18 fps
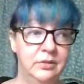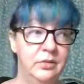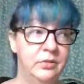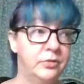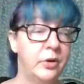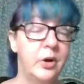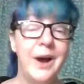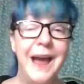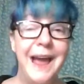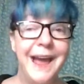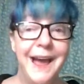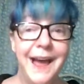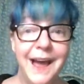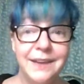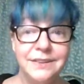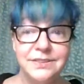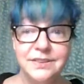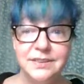For a
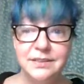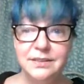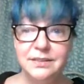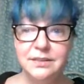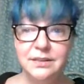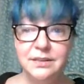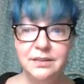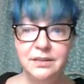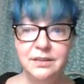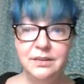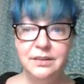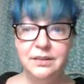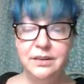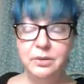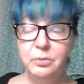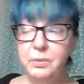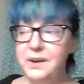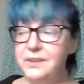hat,
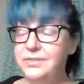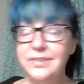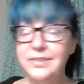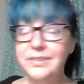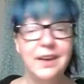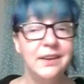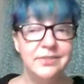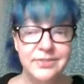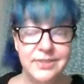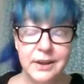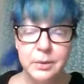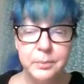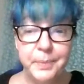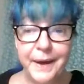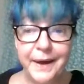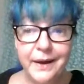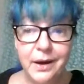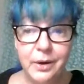it weighs less than a
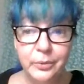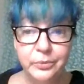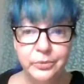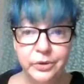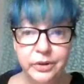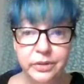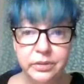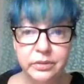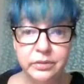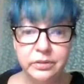pound.